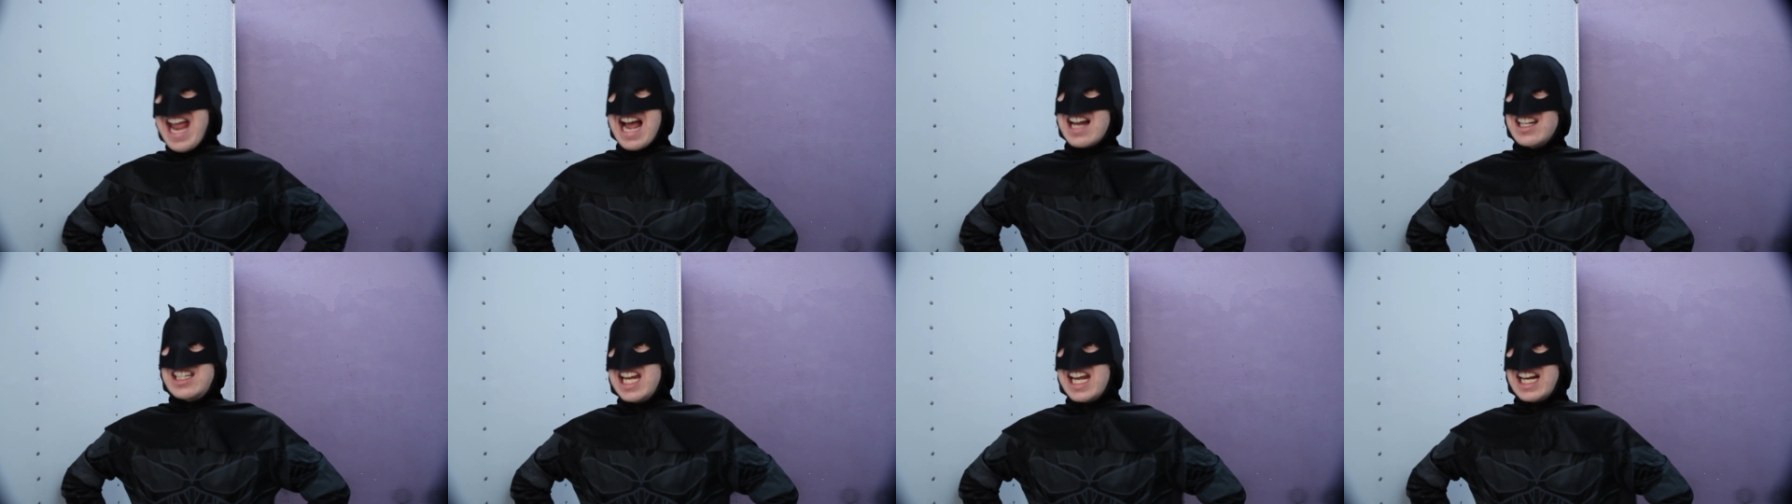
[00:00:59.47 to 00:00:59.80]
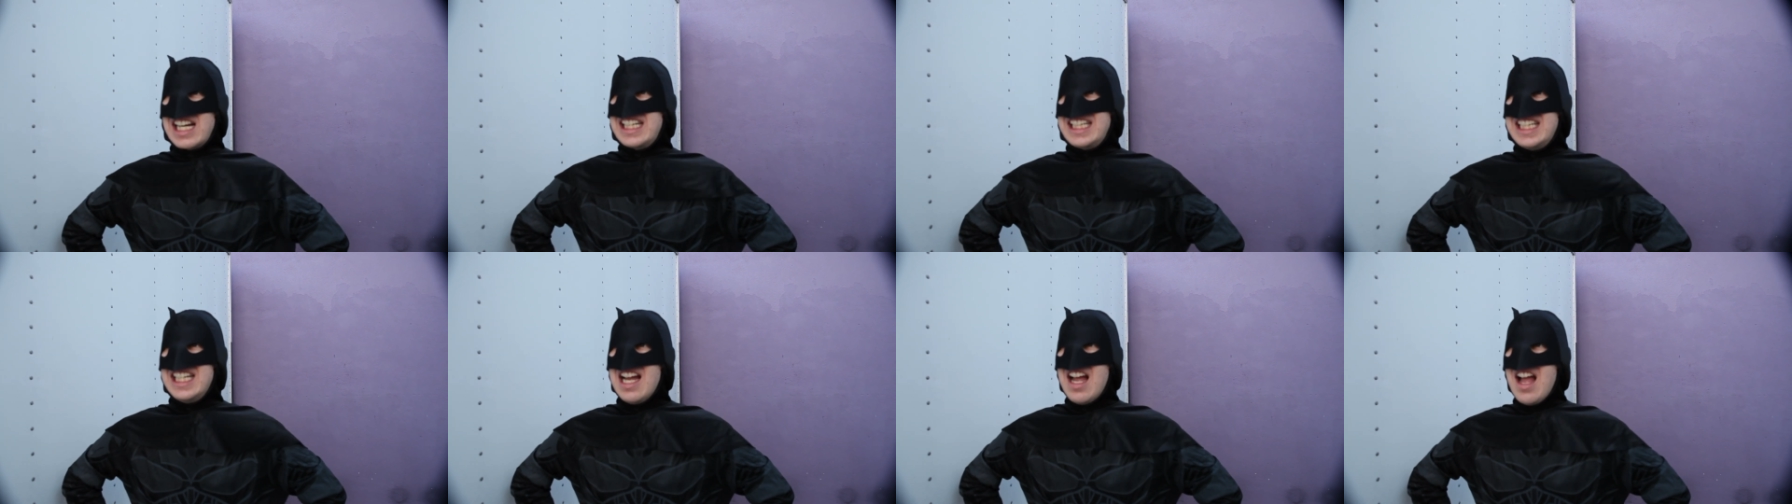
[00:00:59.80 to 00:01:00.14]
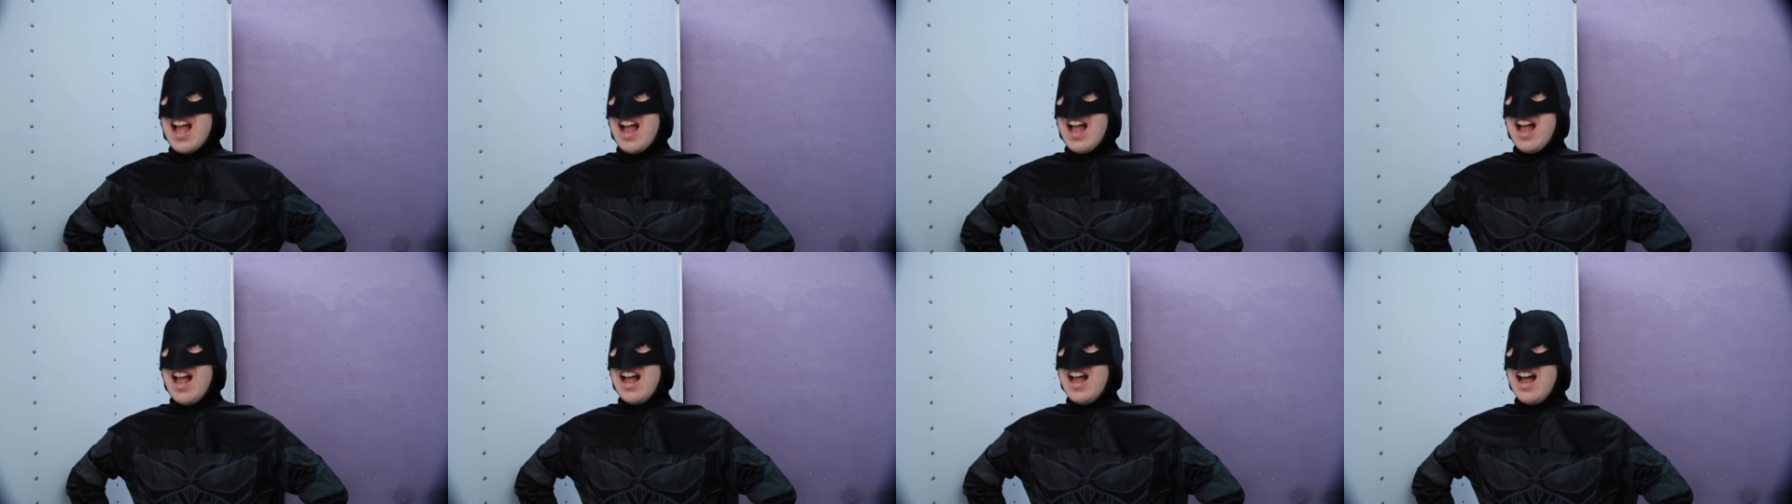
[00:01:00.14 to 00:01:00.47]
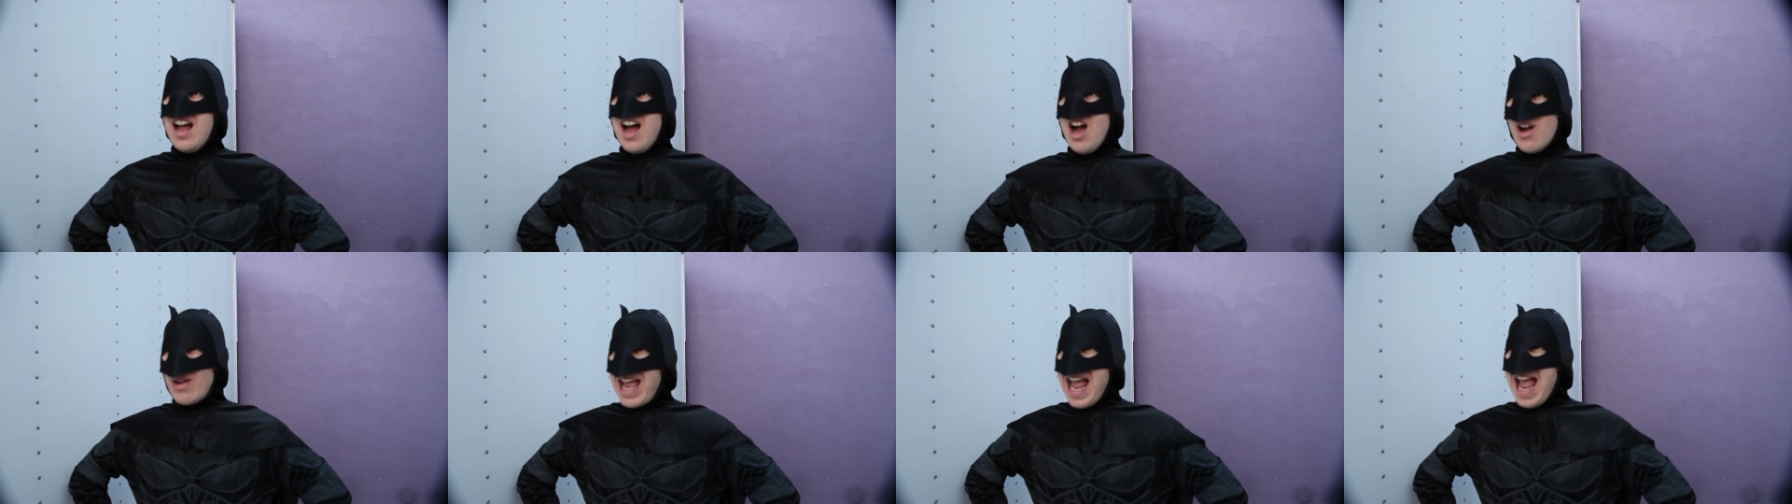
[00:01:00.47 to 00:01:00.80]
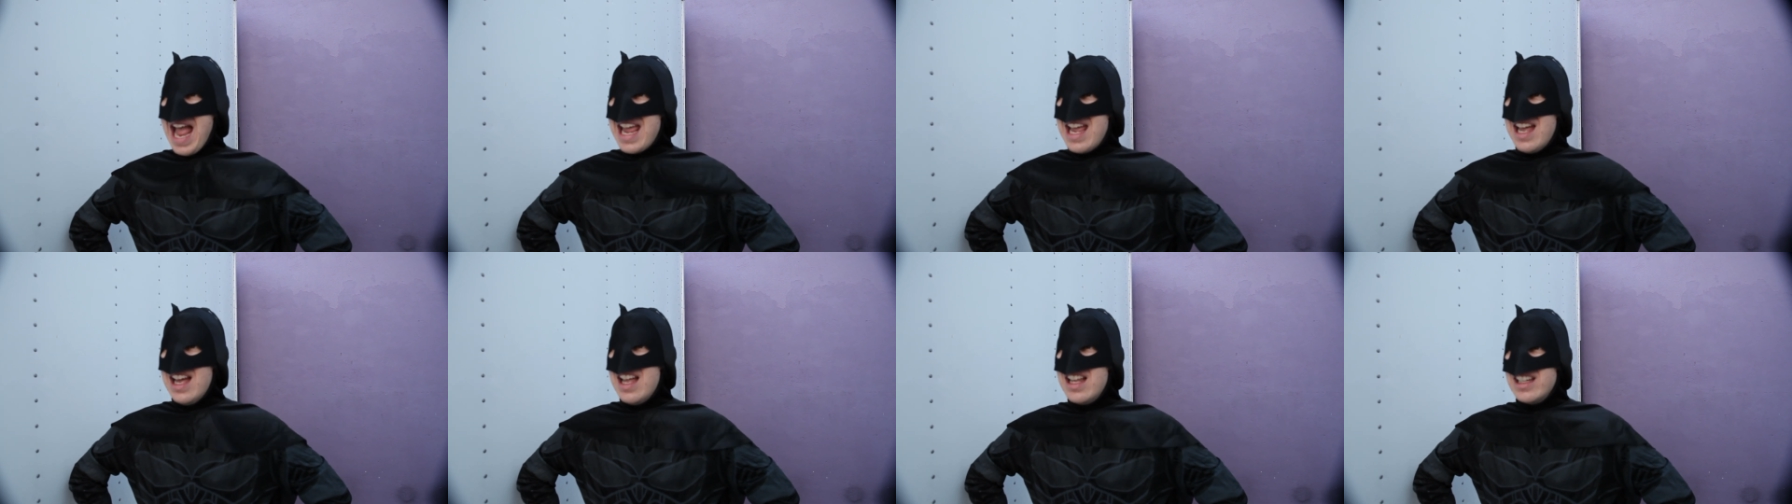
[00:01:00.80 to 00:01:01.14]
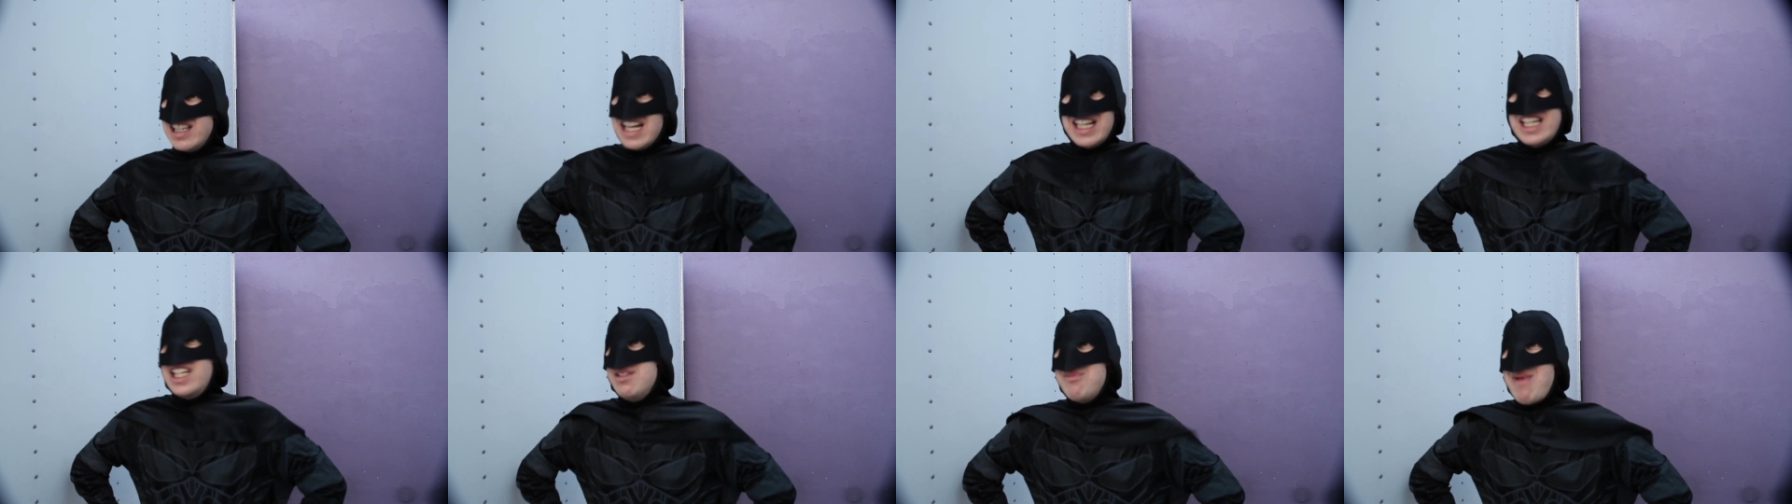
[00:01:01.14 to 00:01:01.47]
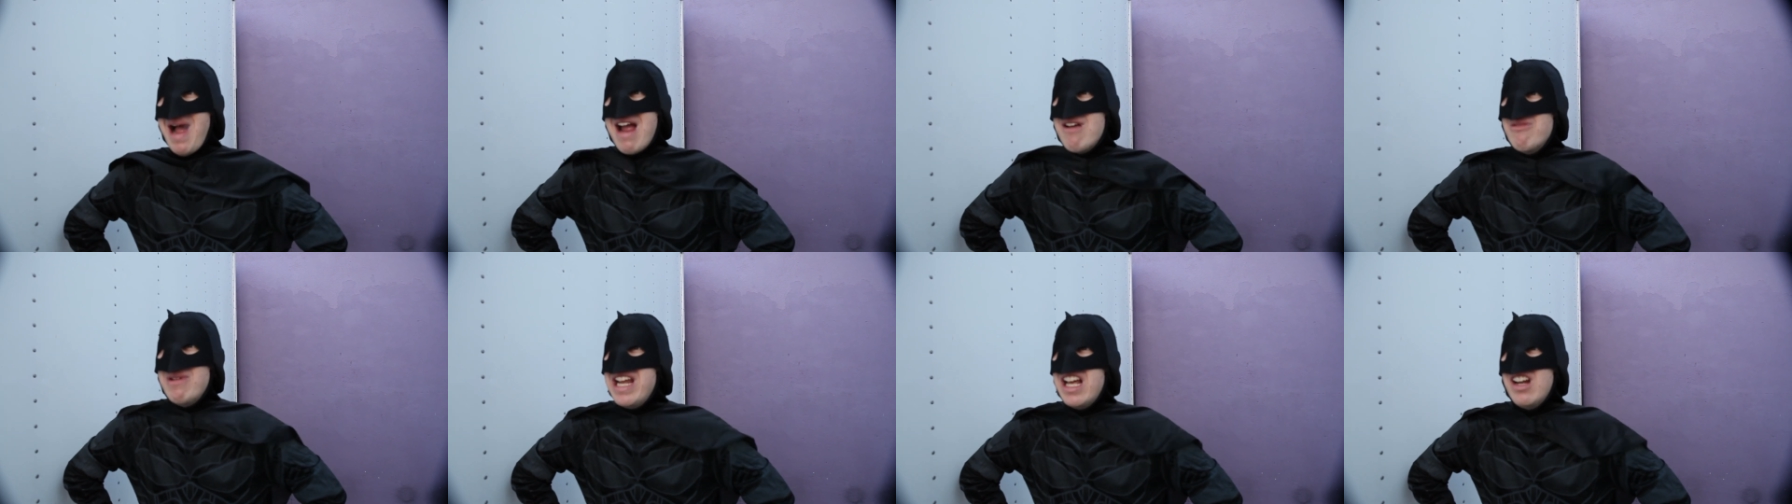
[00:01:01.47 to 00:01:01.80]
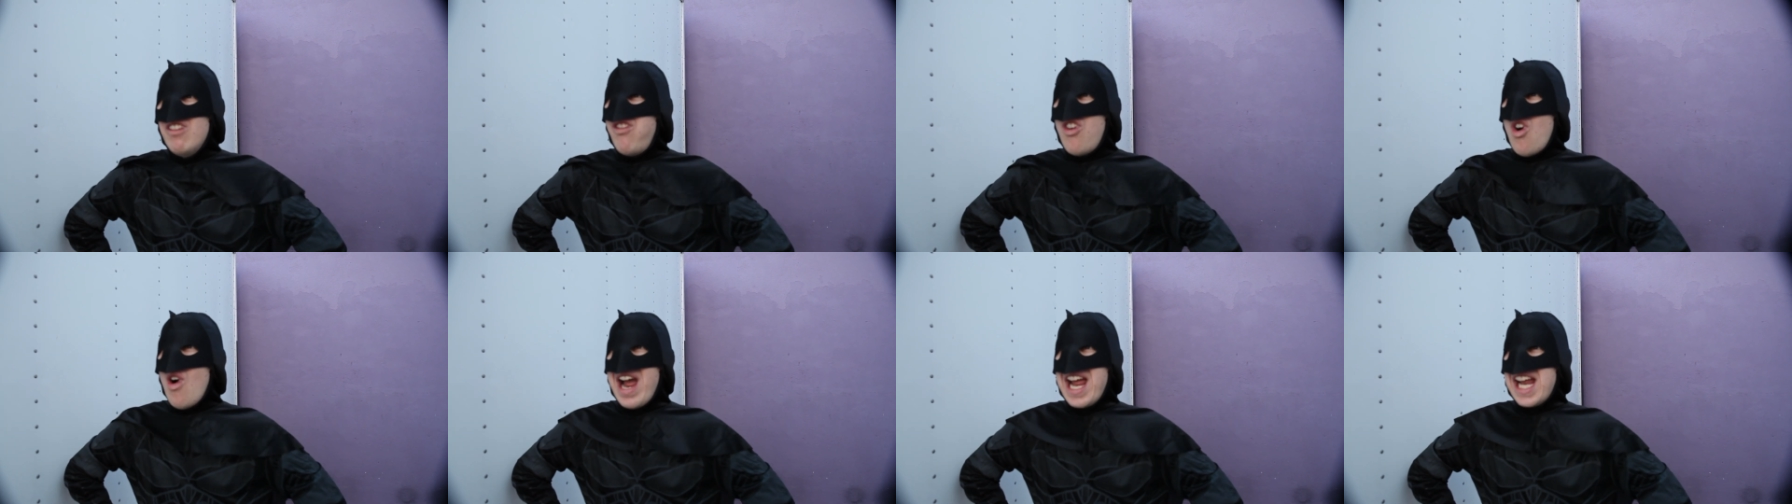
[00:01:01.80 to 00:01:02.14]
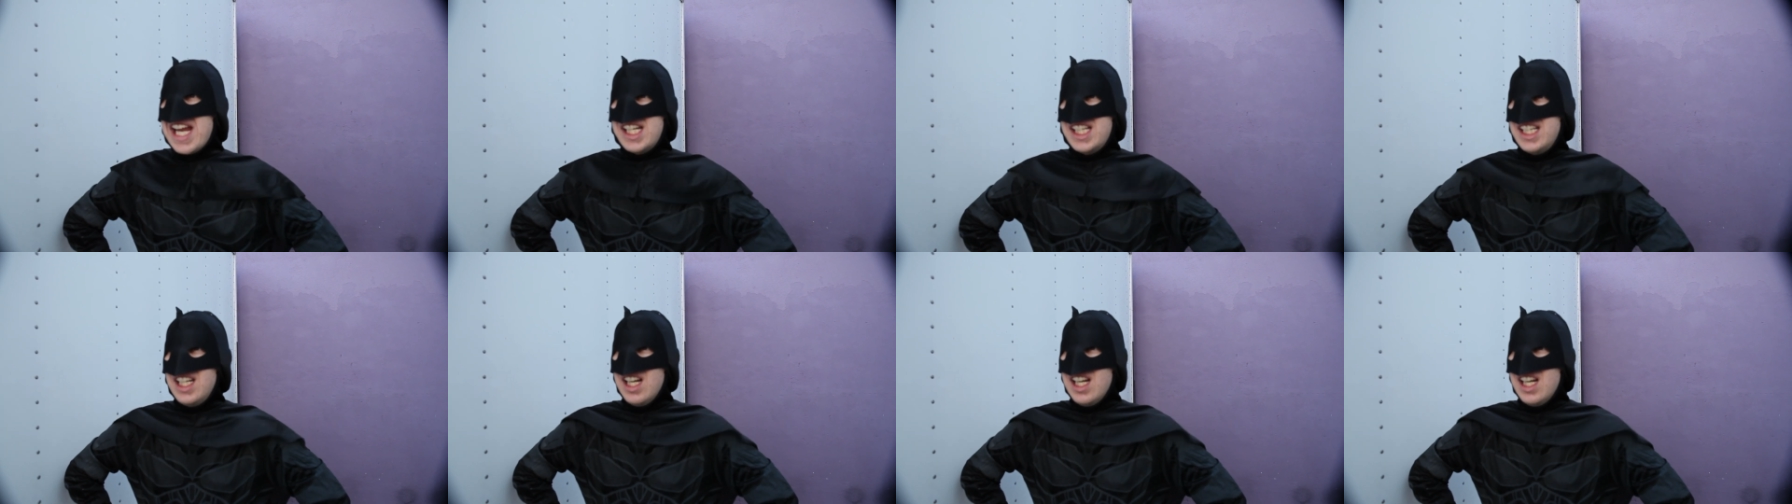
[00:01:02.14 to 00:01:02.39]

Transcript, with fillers: antics. Okay? This is my real voice.